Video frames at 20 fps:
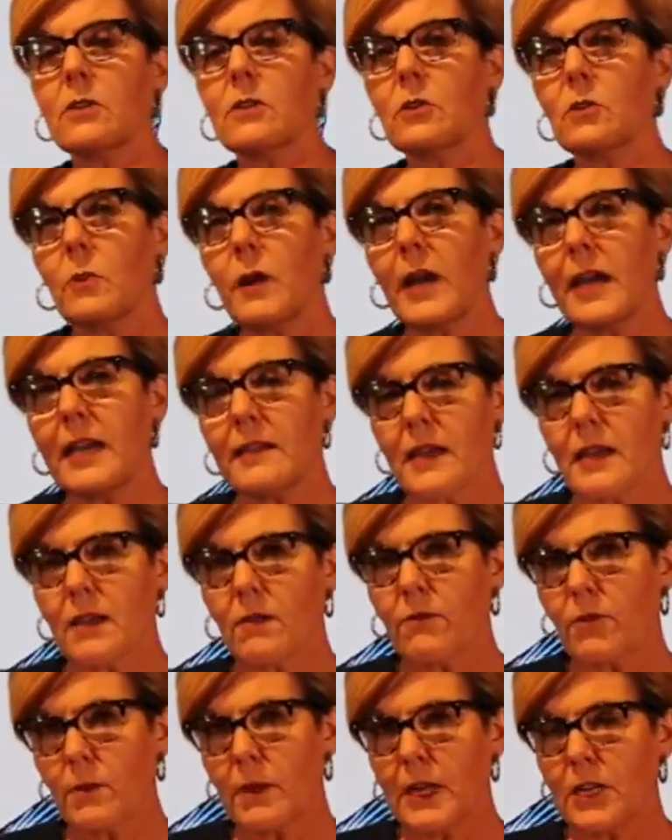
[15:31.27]
The way the
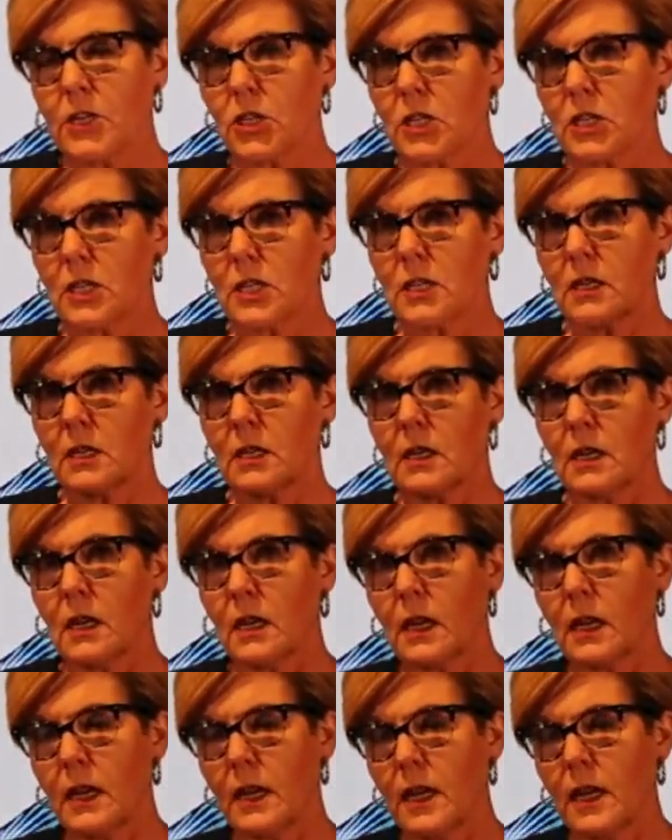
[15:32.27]
information
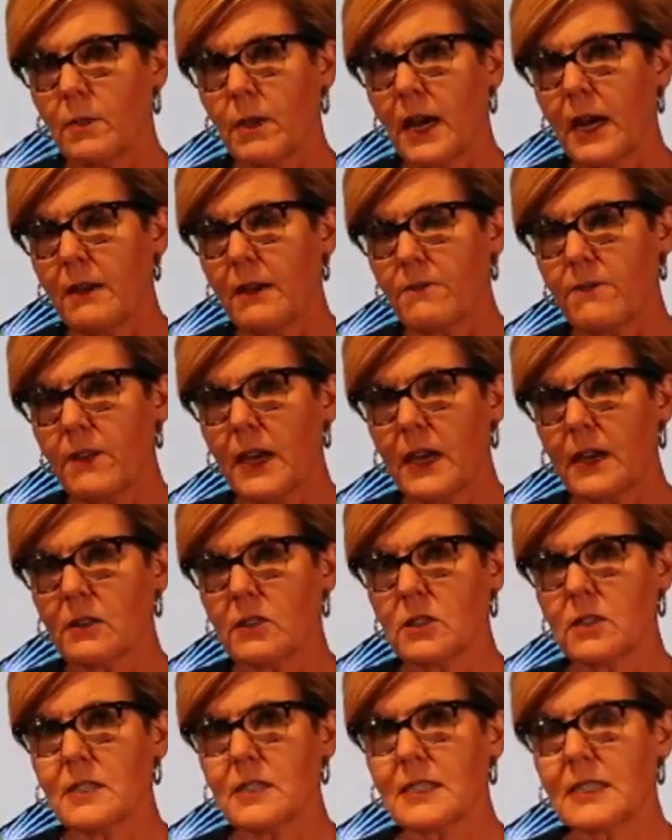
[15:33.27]
um, I
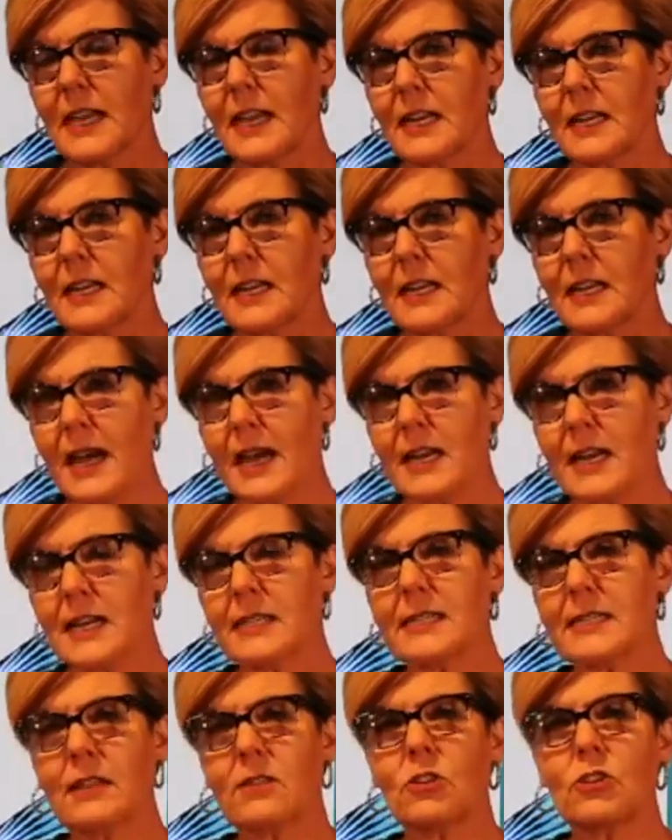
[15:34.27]
found stated that
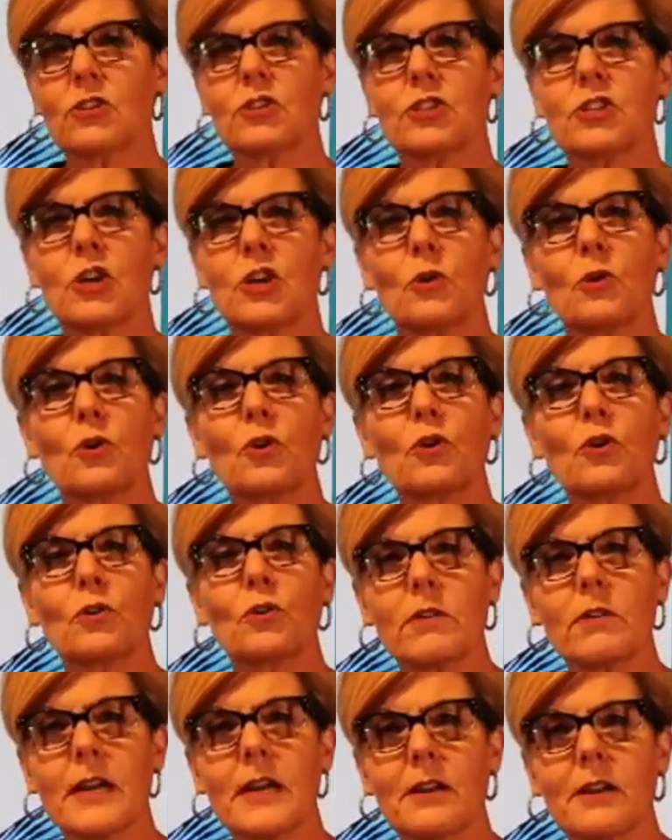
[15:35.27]
is that there's no
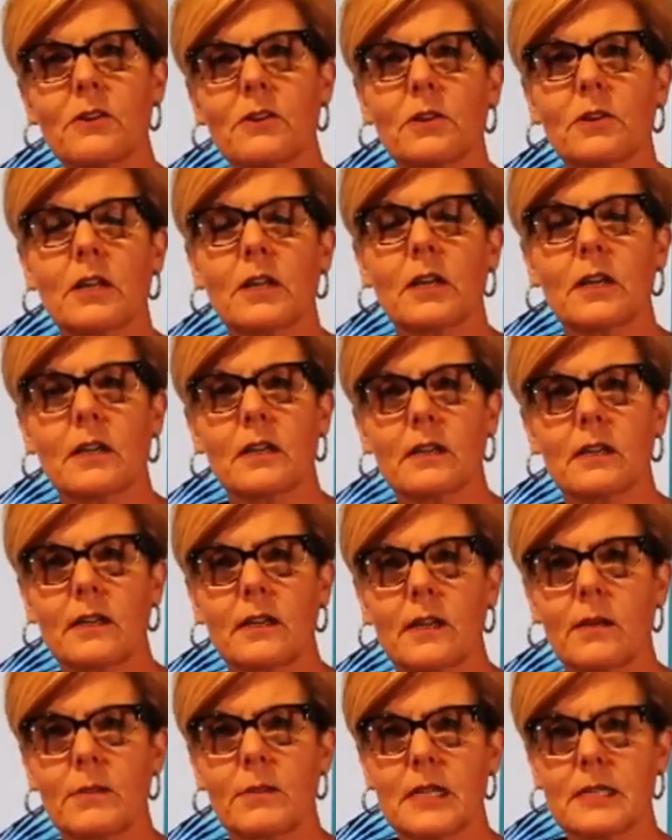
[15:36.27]
creel
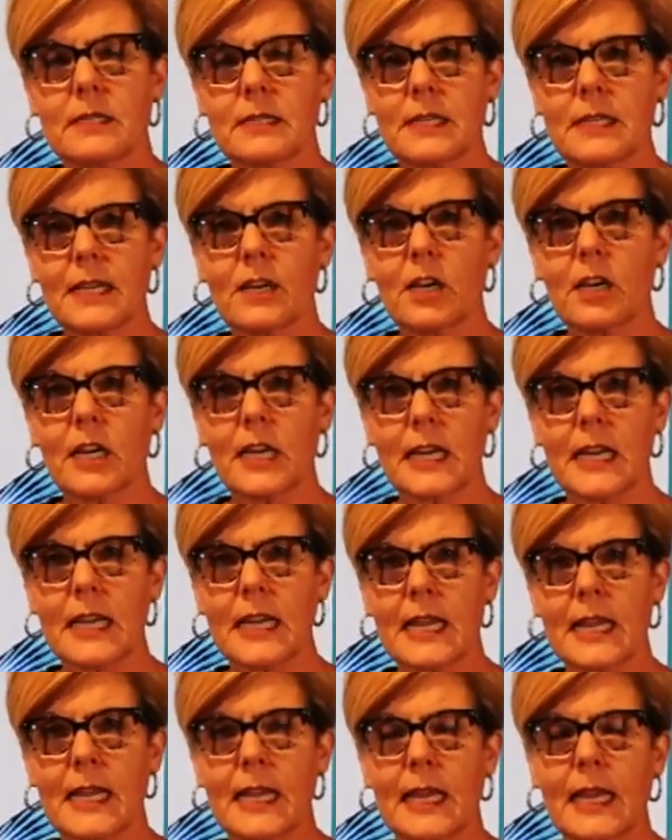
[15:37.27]
limit,
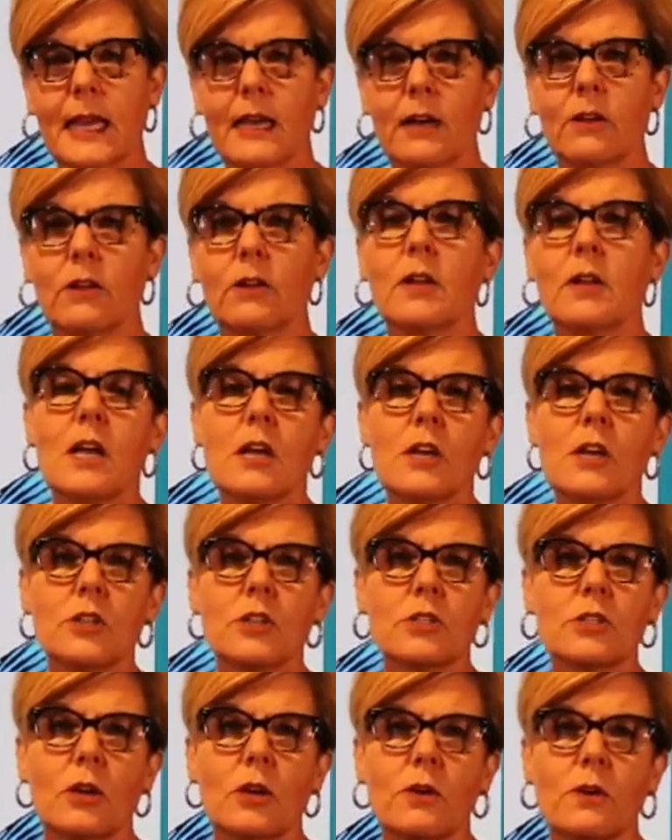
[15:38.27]
C-R-E-E-L.
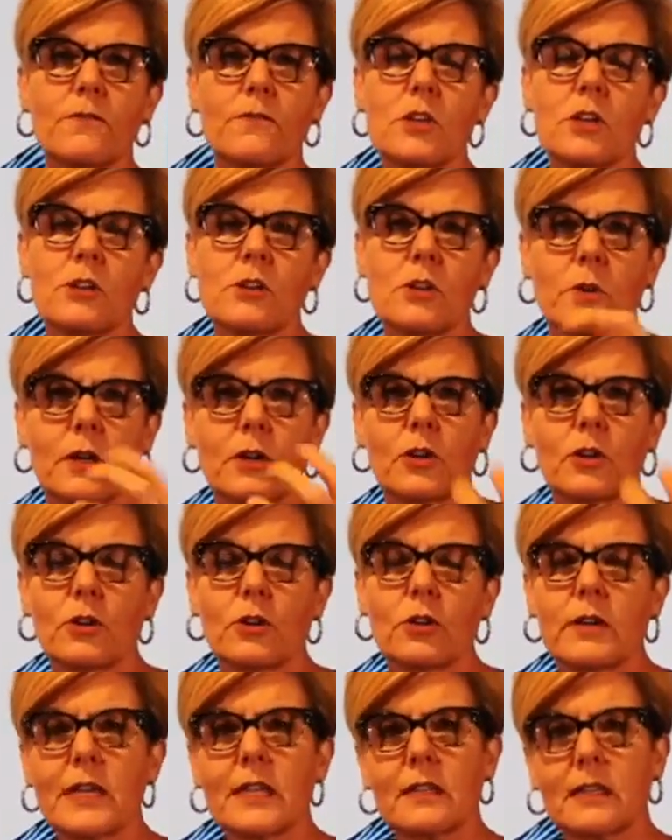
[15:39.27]
So if you don't know what
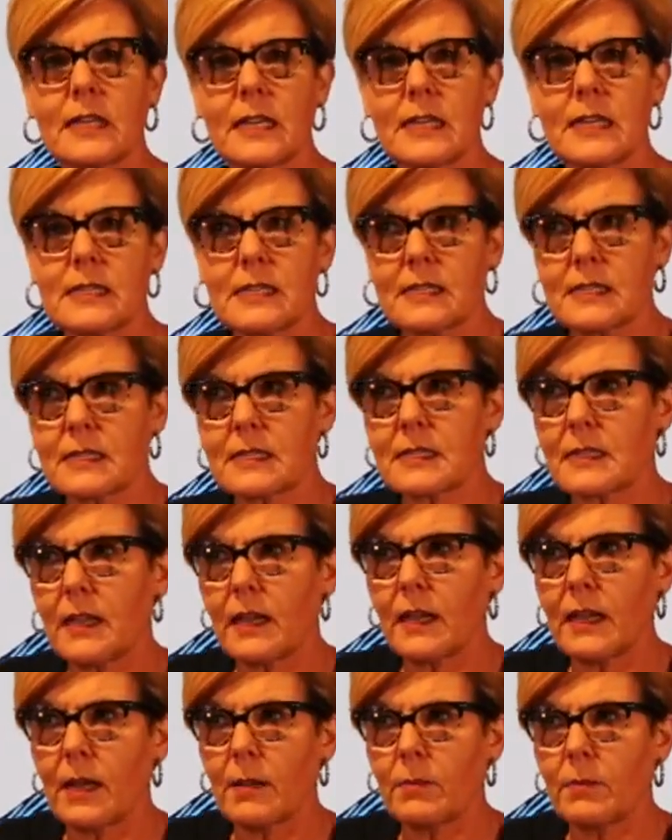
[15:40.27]
creel is, it's
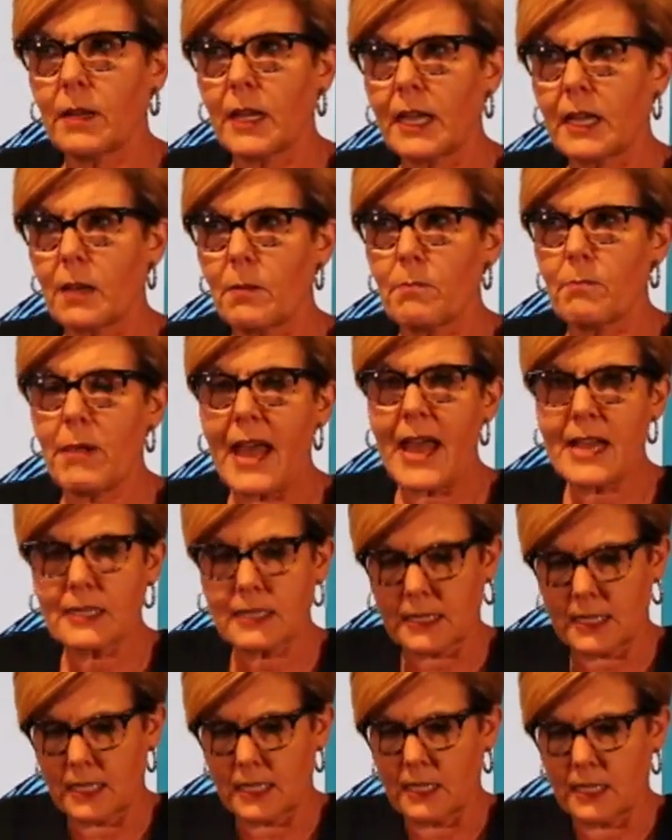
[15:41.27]
um, like a
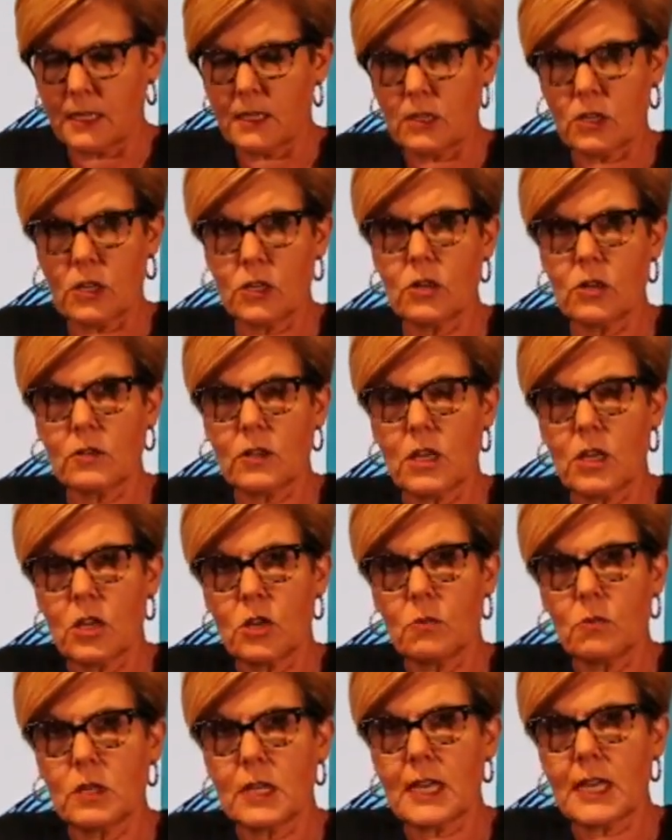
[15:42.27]
basket, you know, that
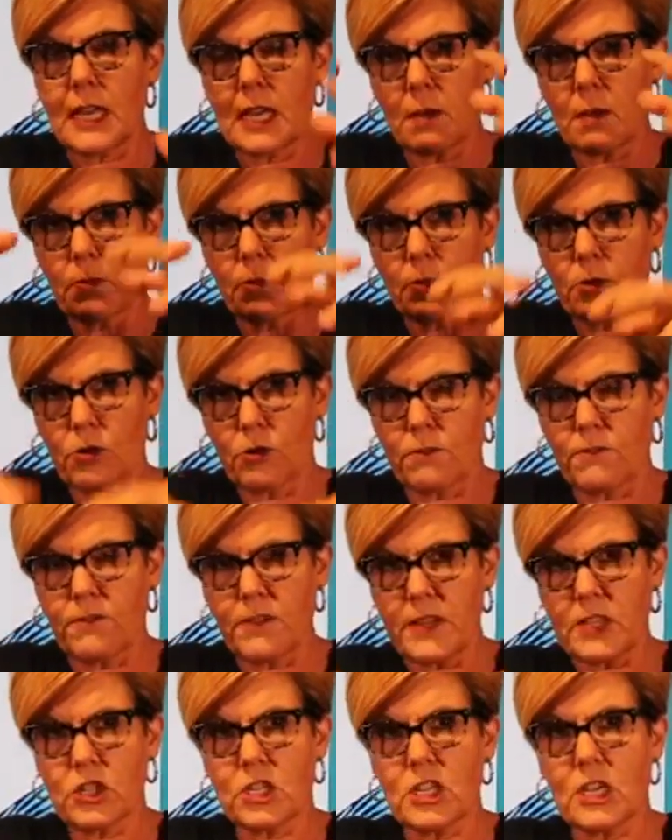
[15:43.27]
you would keep your
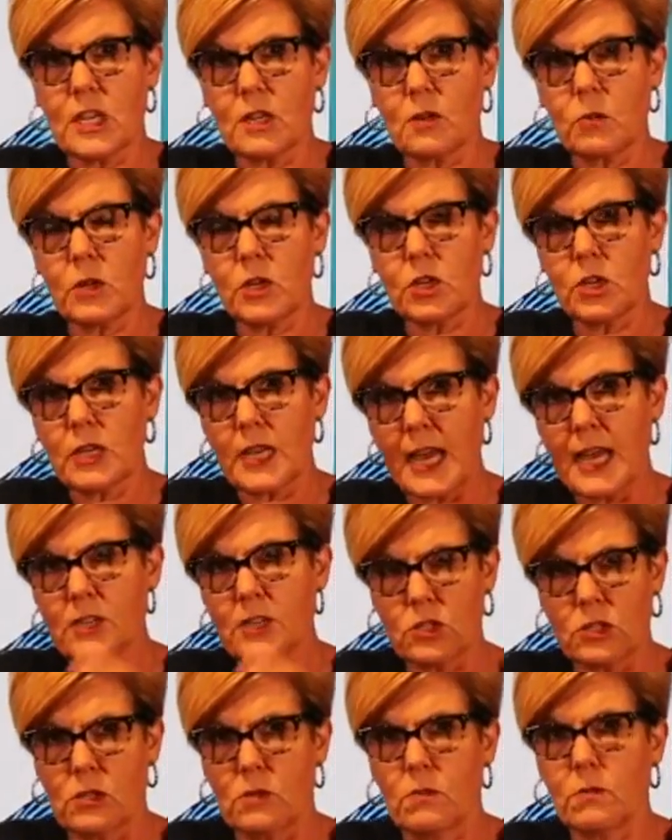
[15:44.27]
fish in when you
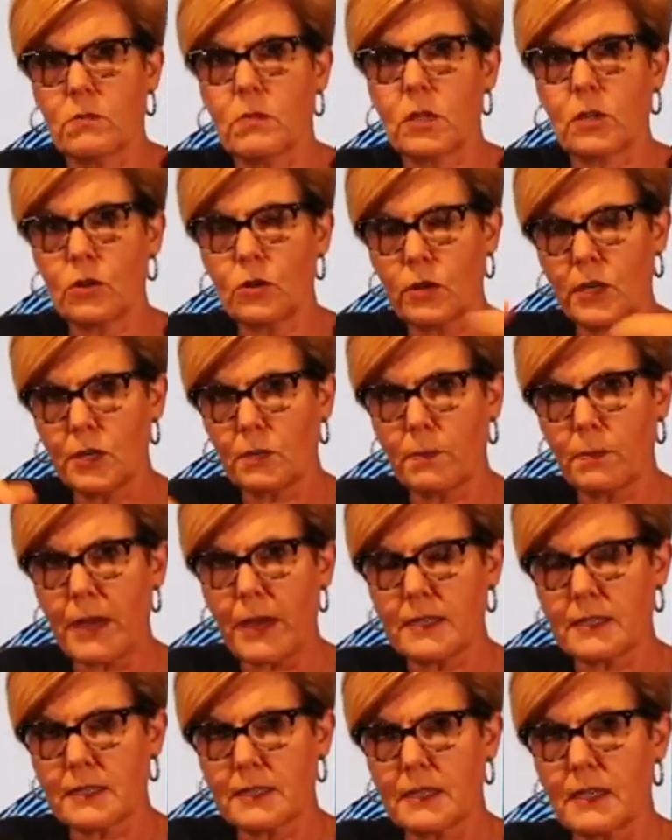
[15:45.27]
catch them, a creel
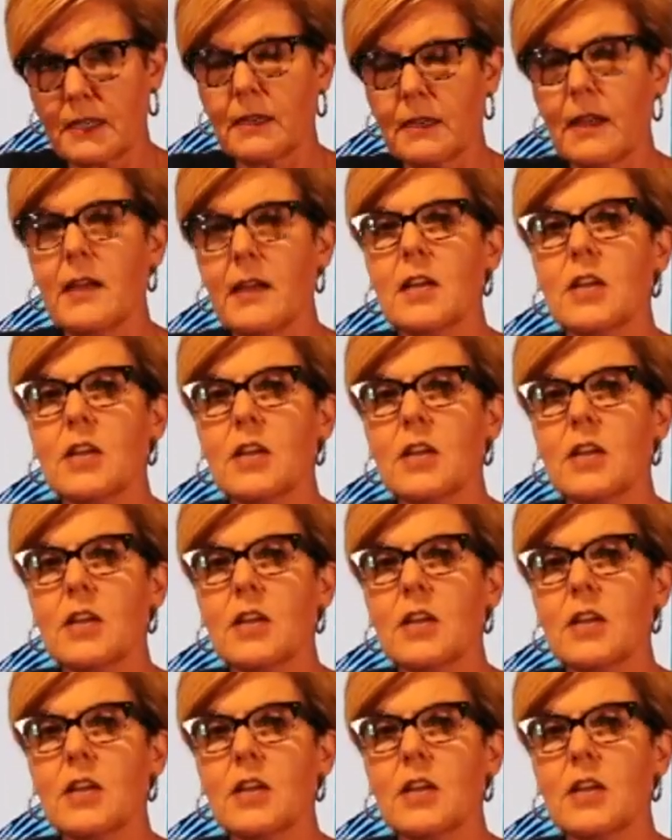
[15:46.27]
basket.